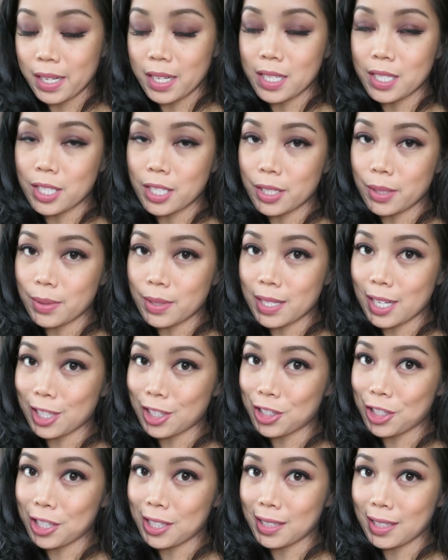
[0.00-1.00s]
I need to do is
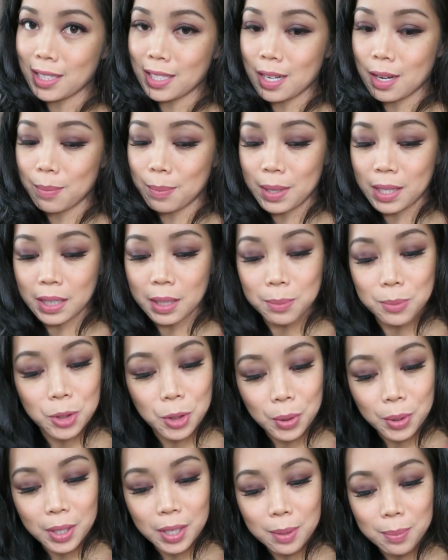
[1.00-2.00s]
actually clean out my lip
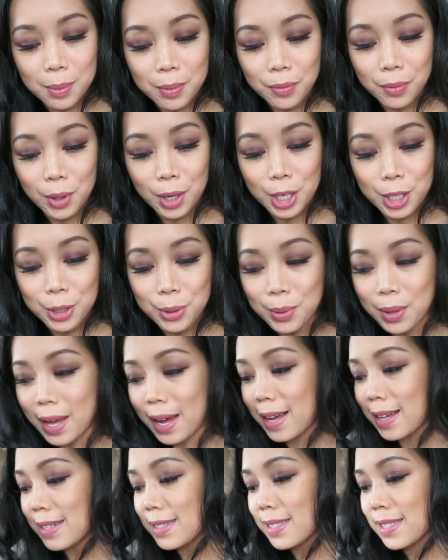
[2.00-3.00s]
drawer before I do
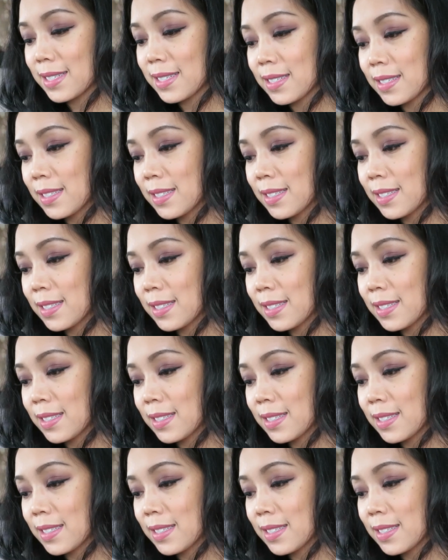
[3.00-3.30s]
that.